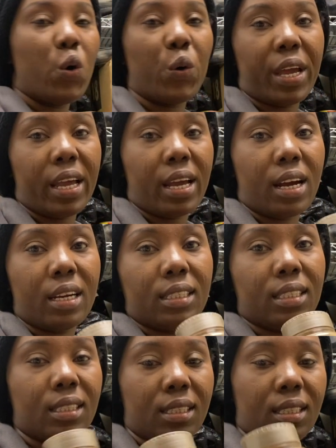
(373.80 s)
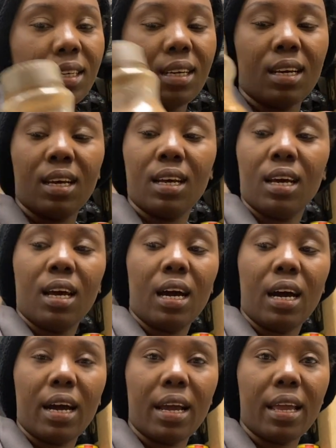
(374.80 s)
okay guys
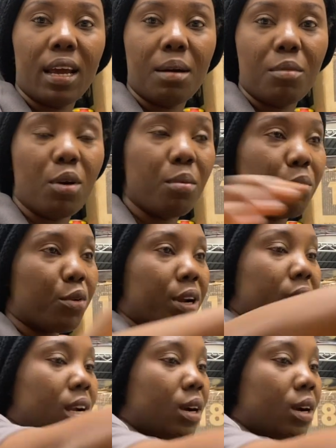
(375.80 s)
I am on break